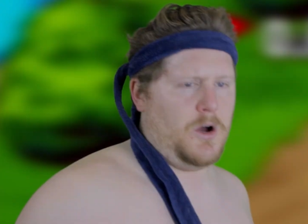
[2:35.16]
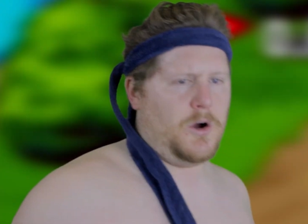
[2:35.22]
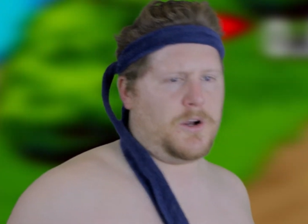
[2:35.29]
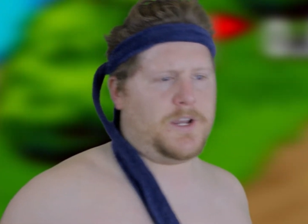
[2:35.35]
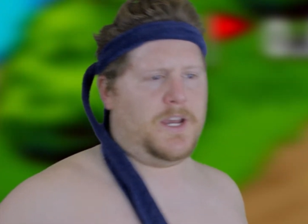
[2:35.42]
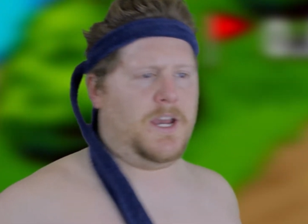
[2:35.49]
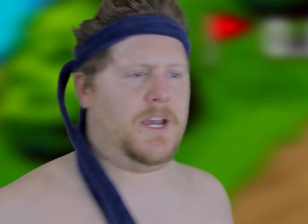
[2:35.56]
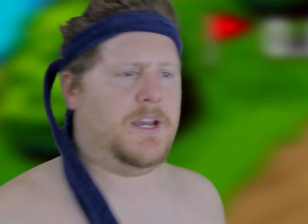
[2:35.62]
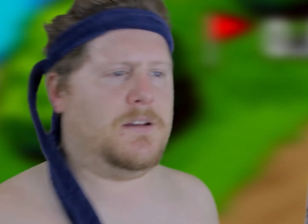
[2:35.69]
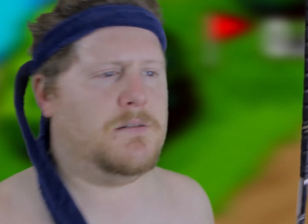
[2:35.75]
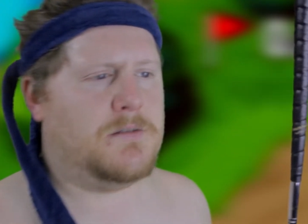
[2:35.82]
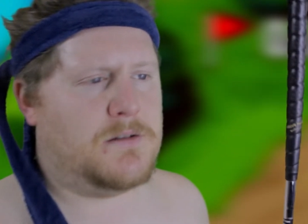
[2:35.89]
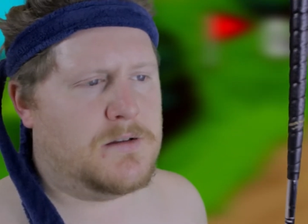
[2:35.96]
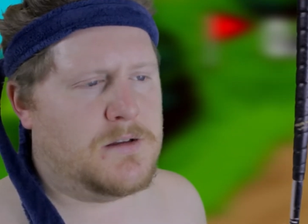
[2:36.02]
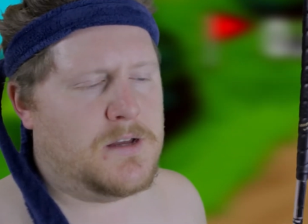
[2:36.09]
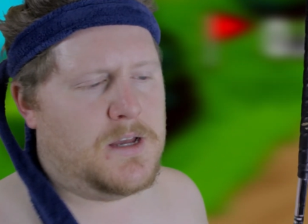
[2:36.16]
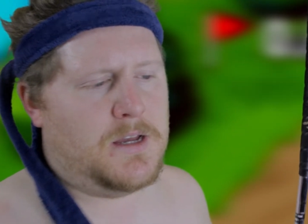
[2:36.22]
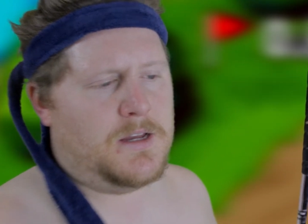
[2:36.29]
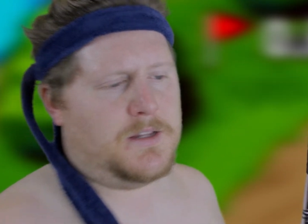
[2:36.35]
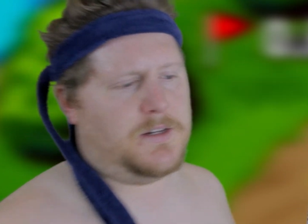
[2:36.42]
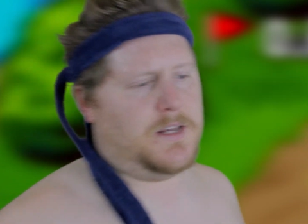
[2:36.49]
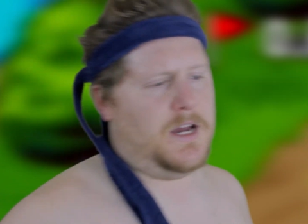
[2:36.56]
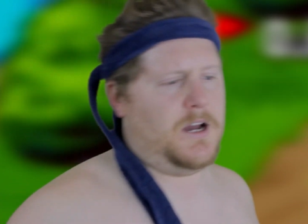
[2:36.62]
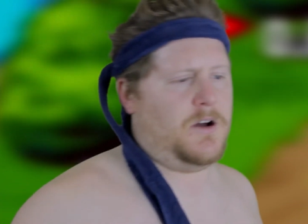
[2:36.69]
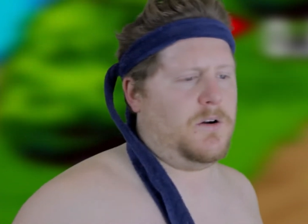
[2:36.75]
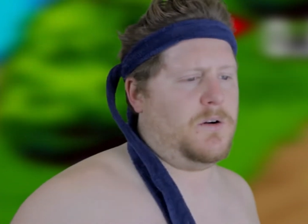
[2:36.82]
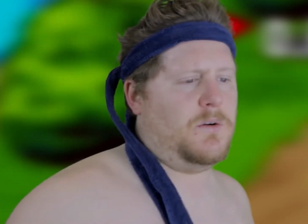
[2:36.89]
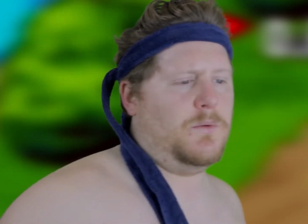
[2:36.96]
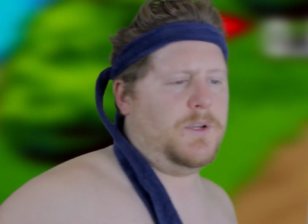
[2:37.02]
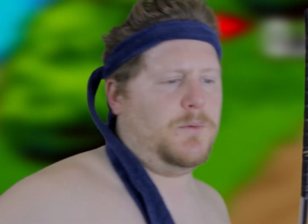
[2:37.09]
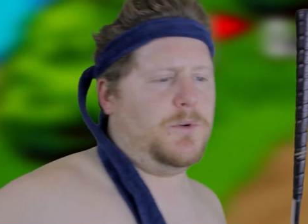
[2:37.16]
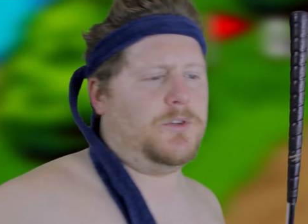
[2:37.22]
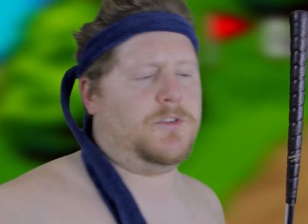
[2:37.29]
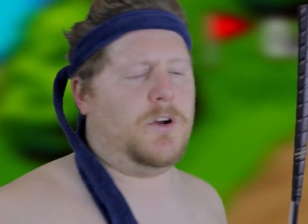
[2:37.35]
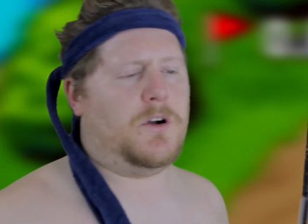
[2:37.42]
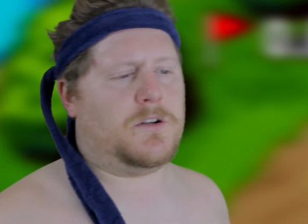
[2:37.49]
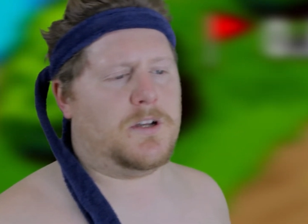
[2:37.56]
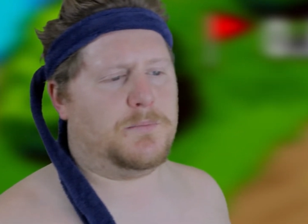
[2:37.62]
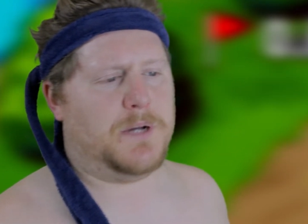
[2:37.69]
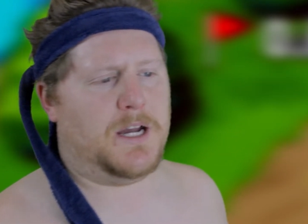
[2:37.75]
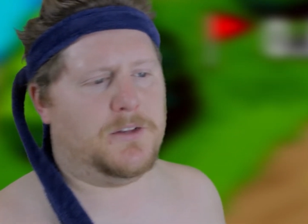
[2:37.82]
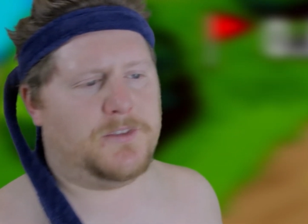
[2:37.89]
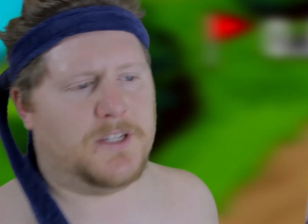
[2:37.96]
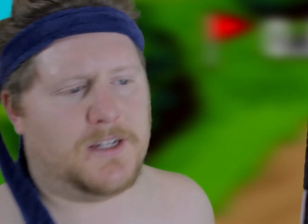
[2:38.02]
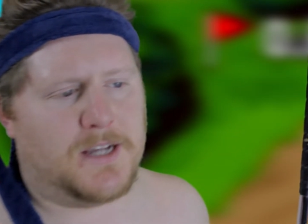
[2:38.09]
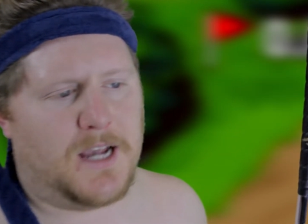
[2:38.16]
Okay, now we will talk about the